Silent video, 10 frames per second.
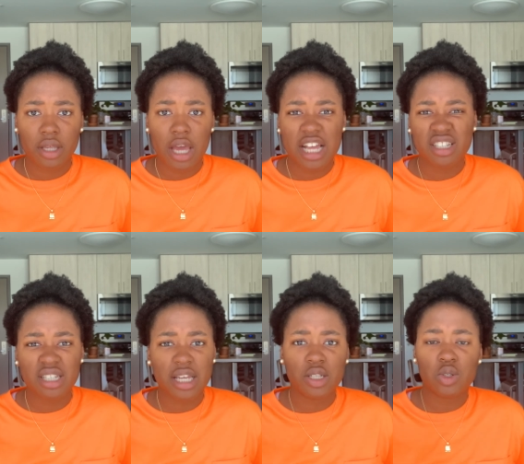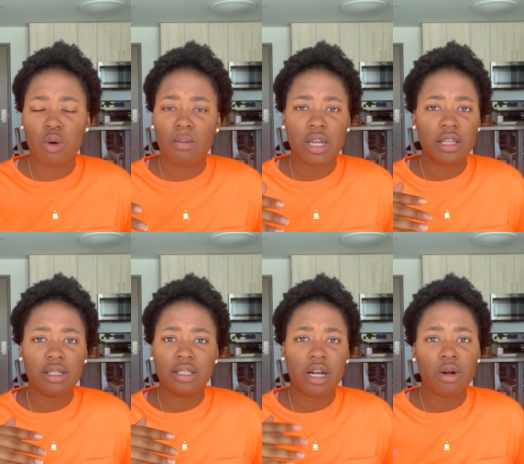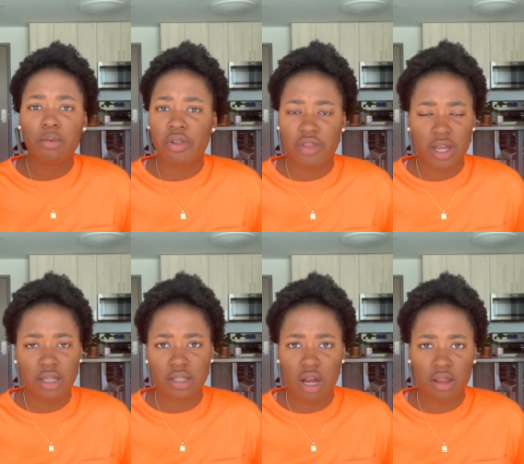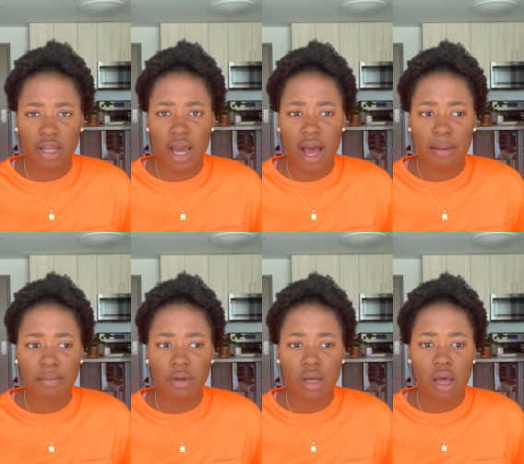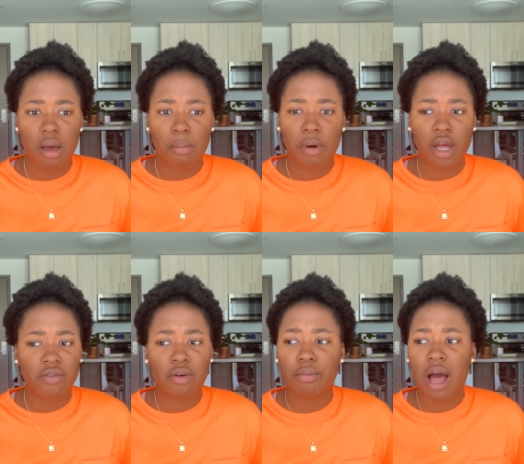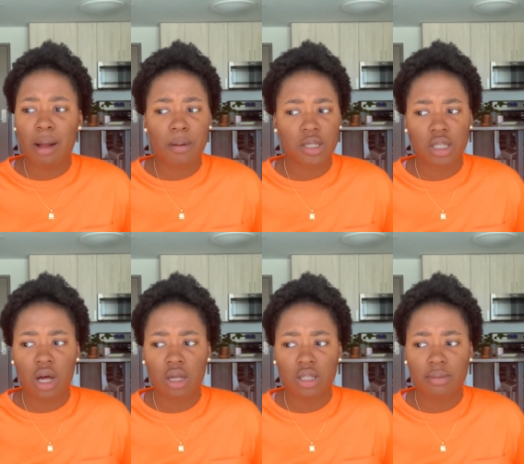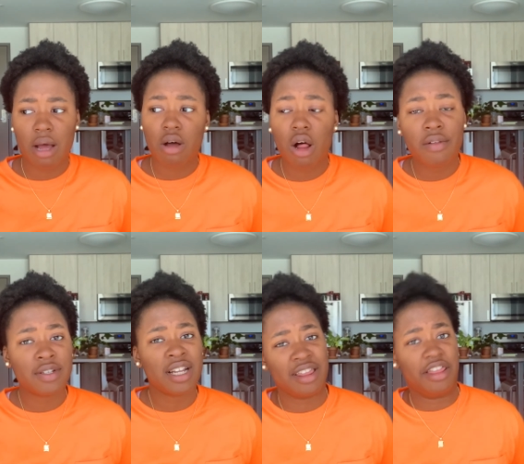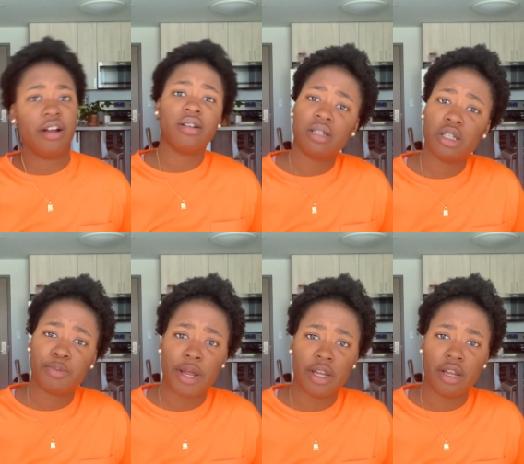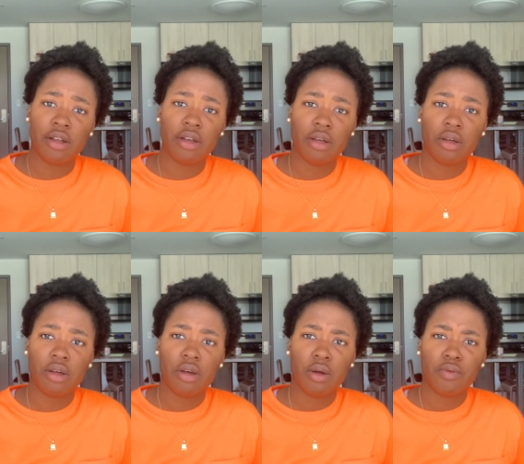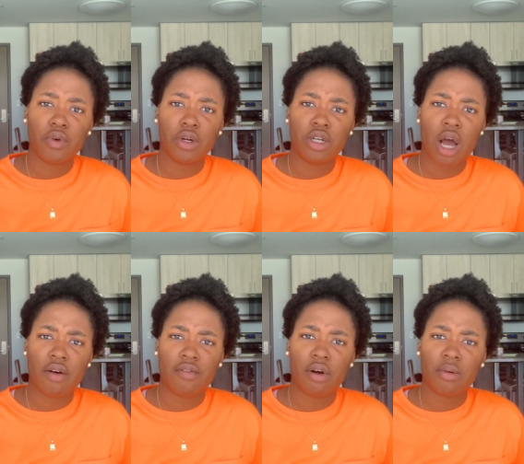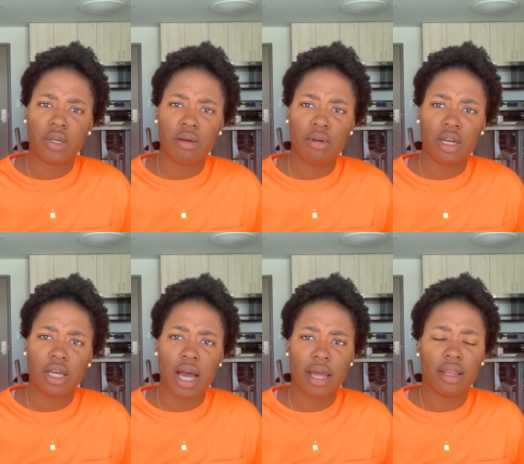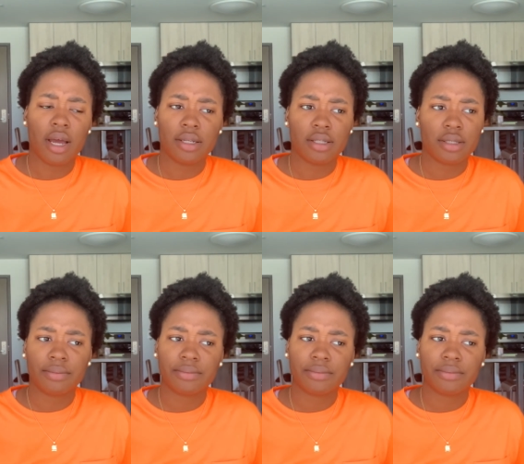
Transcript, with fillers: and say so many terrible things on the app. But if a black person calls them out, all of a sudden they're suspended for not following community guidelines.